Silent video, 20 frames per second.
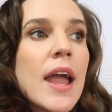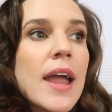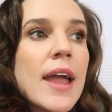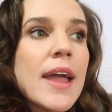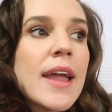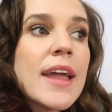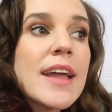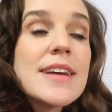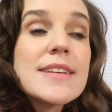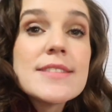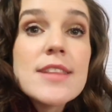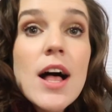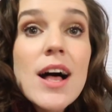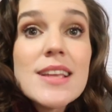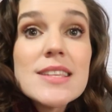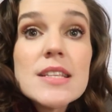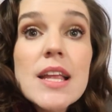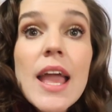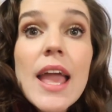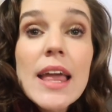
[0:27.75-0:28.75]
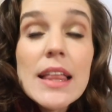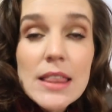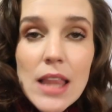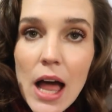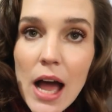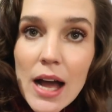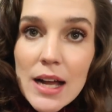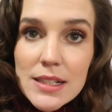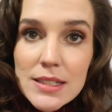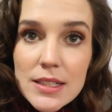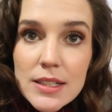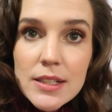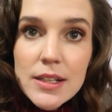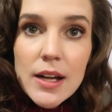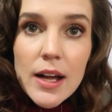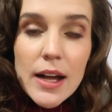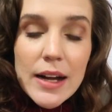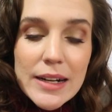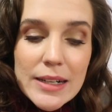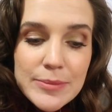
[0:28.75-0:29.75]
He has lost a lot,
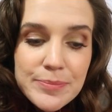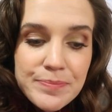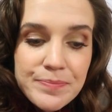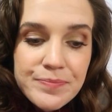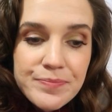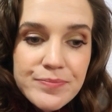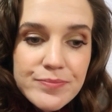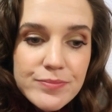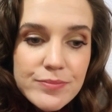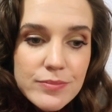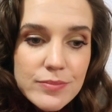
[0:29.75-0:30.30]
um,